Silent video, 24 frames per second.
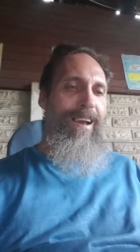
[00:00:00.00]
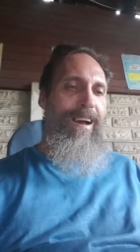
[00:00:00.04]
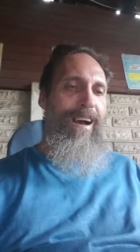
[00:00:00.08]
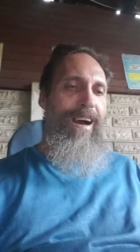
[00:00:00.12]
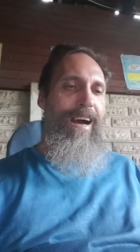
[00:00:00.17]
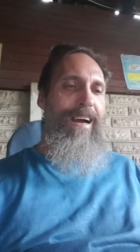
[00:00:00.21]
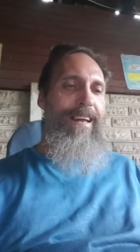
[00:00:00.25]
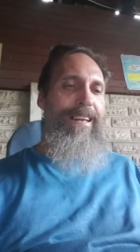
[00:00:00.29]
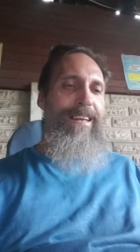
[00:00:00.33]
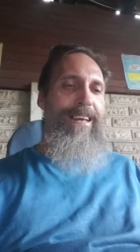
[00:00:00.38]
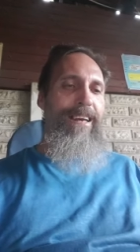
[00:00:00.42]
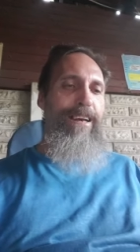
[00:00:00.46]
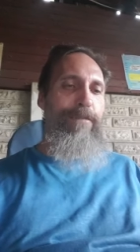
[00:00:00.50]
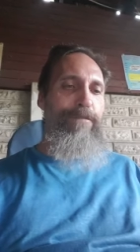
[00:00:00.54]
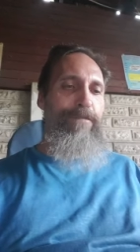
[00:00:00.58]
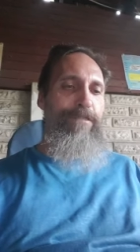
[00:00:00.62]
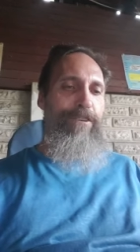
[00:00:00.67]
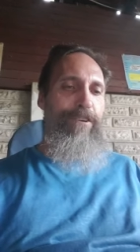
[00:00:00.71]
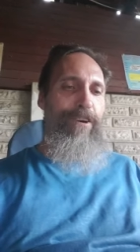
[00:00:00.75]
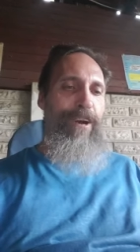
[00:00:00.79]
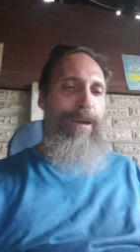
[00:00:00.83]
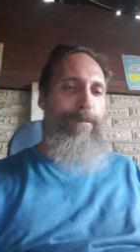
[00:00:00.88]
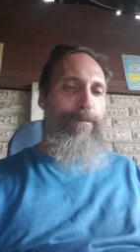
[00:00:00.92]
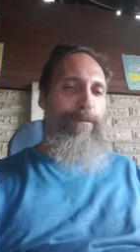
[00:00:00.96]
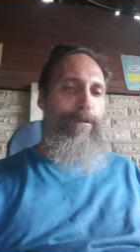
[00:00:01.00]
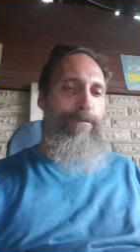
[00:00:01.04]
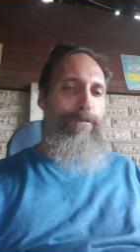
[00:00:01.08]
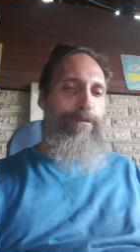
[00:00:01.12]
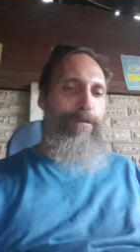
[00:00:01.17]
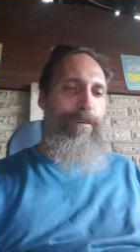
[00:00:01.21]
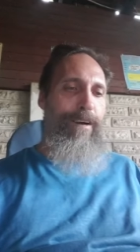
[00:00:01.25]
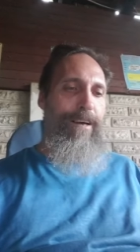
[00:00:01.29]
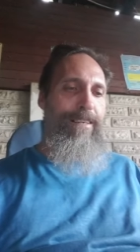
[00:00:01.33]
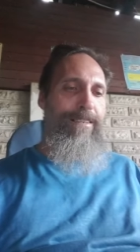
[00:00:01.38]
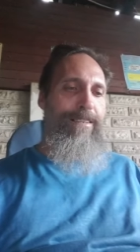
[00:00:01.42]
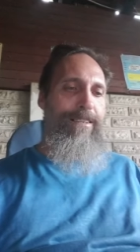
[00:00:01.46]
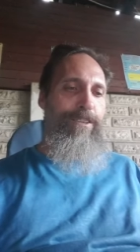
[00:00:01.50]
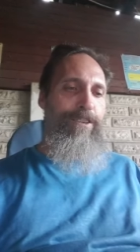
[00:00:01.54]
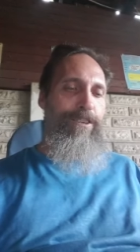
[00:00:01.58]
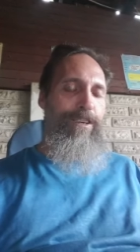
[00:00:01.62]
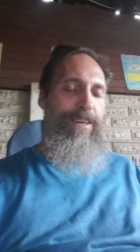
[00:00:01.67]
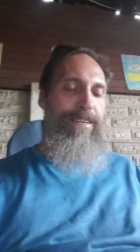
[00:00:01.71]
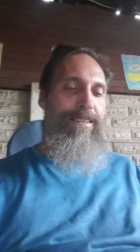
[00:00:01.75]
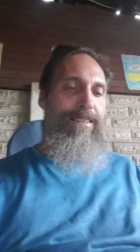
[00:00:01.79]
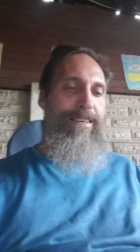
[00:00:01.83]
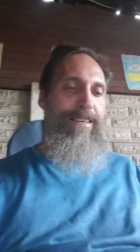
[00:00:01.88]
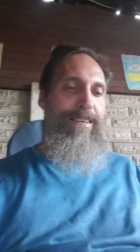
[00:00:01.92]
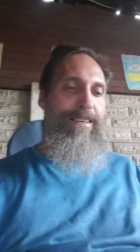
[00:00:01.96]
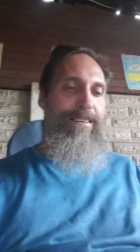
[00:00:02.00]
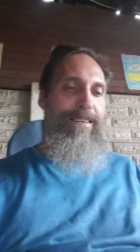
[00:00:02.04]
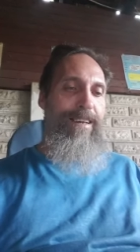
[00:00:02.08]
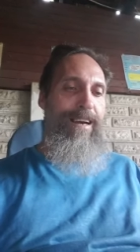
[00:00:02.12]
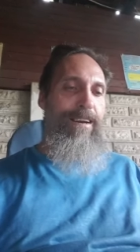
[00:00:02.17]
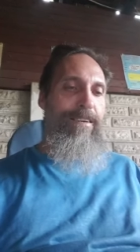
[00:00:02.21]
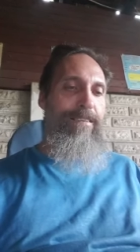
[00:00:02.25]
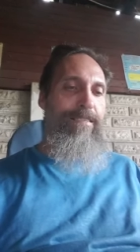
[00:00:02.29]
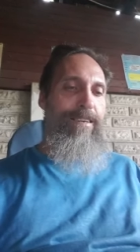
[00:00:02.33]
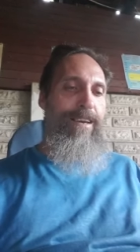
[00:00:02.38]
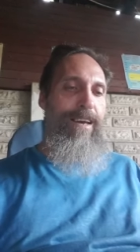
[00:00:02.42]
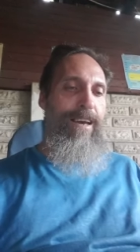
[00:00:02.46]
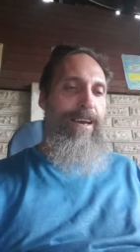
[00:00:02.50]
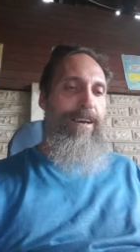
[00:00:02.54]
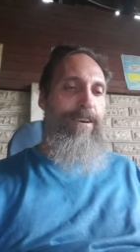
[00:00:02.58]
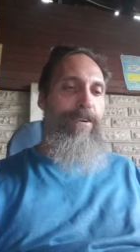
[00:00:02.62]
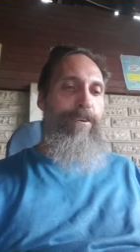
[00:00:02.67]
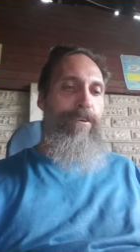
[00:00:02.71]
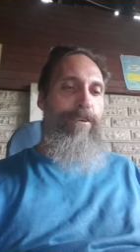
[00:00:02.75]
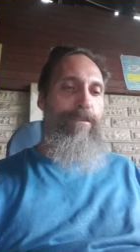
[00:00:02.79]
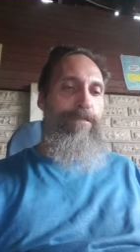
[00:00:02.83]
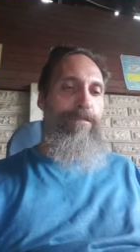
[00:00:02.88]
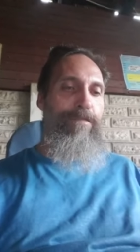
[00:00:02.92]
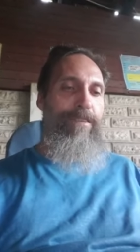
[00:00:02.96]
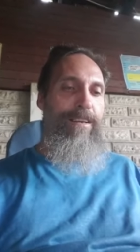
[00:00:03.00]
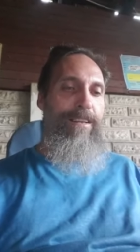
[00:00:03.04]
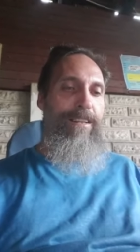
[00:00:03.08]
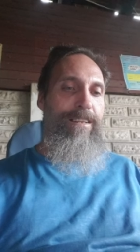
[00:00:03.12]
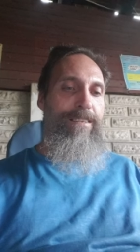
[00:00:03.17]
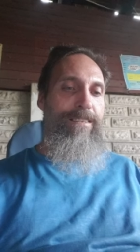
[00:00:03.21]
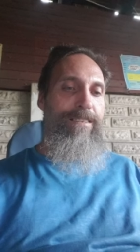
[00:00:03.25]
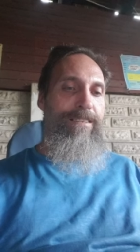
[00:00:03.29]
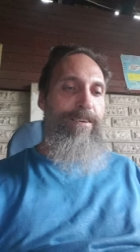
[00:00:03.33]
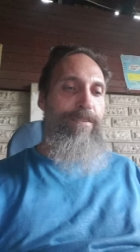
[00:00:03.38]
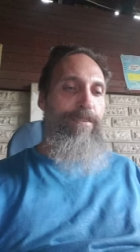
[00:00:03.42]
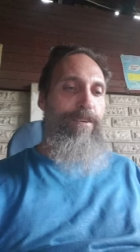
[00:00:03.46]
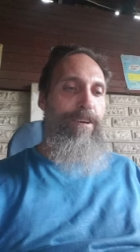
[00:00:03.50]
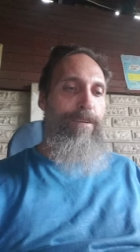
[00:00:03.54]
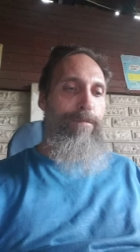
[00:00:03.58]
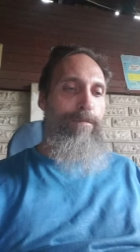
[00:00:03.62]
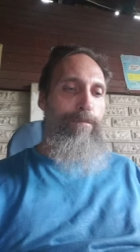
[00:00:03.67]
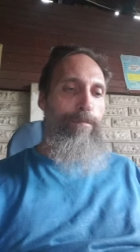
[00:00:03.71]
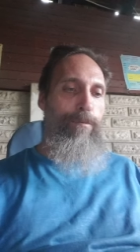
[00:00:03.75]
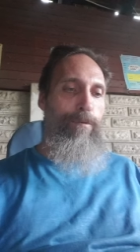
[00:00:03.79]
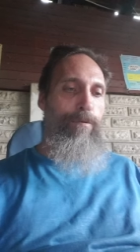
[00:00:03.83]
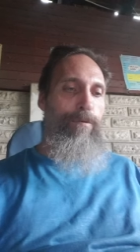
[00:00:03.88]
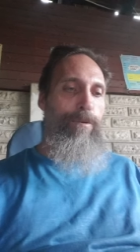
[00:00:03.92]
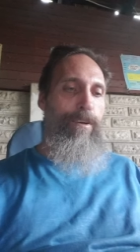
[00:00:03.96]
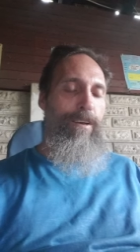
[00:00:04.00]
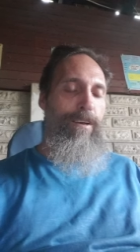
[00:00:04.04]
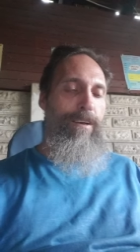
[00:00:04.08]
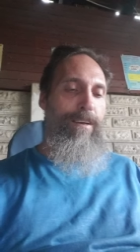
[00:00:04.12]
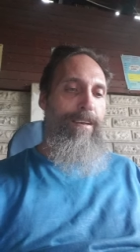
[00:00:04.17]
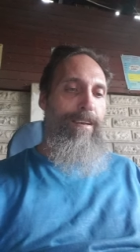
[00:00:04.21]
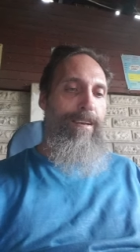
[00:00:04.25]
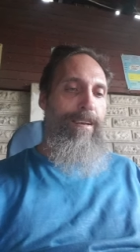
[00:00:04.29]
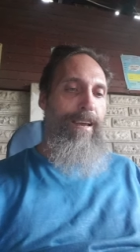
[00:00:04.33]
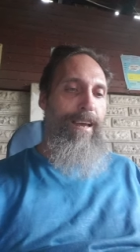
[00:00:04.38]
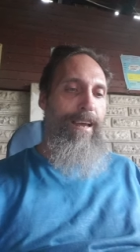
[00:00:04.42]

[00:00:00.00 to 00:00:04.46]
IDF scrambled fighter jets and downed aircraft near the Syrian border.